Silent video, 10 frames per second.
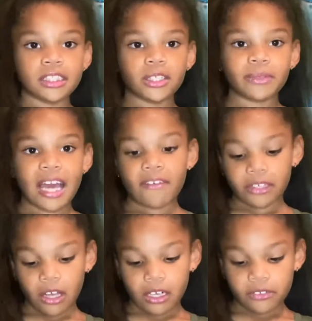So we have
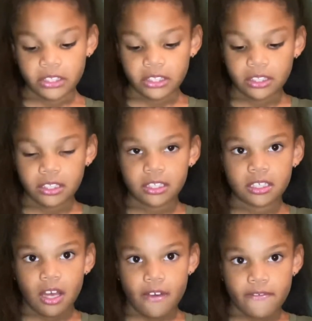a lot of
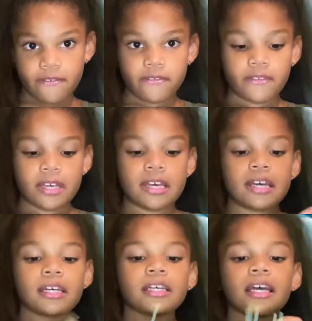stuff.
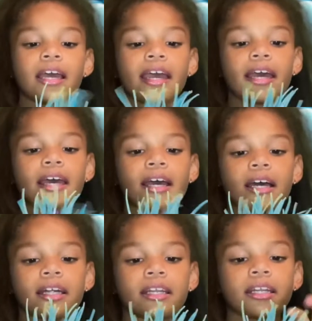
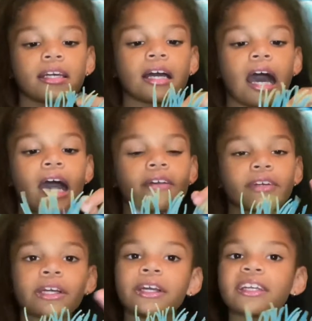And I've
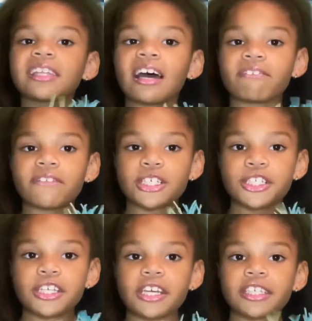heard that
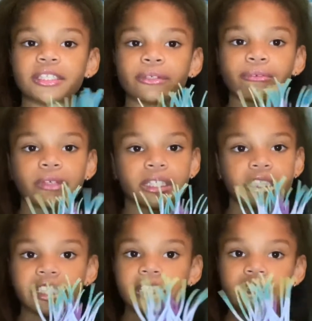fishies
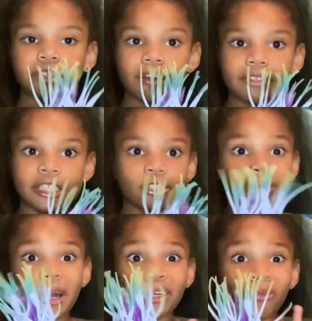really love these, no
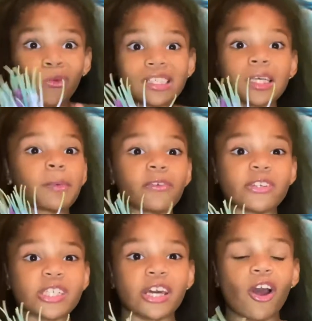matter what type of fish
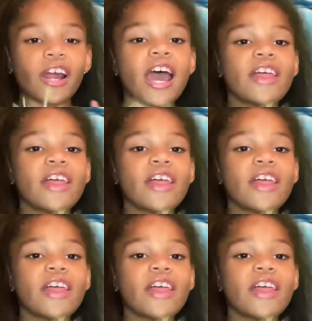they are.